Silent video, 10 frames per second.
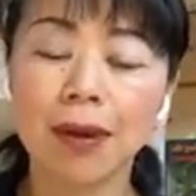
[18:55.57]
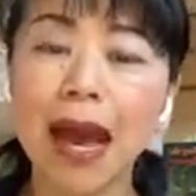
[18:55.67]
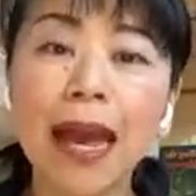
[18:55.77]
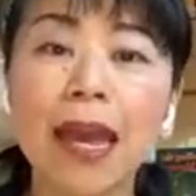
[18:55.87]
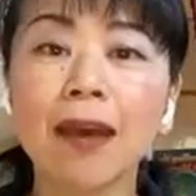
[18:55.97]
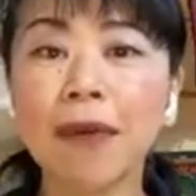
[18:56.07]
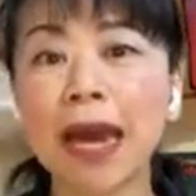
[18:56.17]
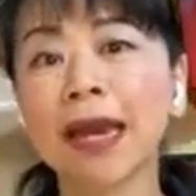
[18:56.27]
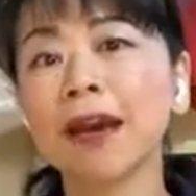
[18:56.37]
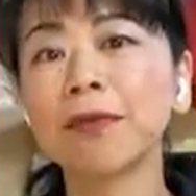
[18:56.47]
I
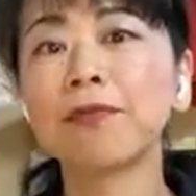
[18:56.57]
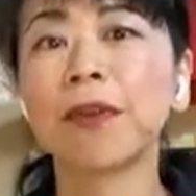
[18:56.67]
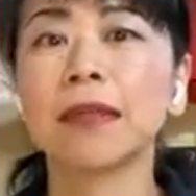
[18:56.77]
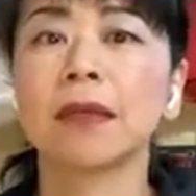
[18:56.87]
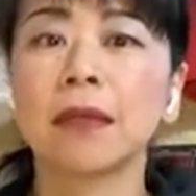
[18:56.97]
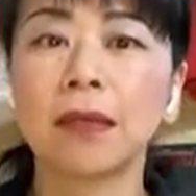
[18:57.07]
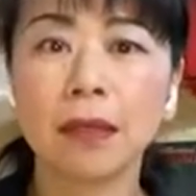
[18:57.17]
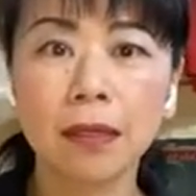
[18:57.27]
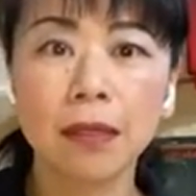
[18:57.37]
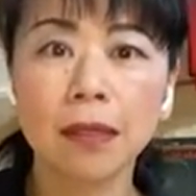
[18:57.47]
have a friend.
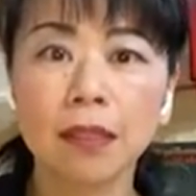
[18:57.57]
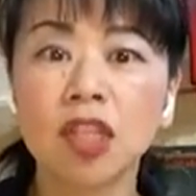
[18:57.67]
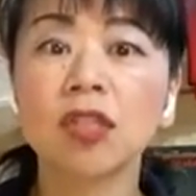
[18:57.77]
She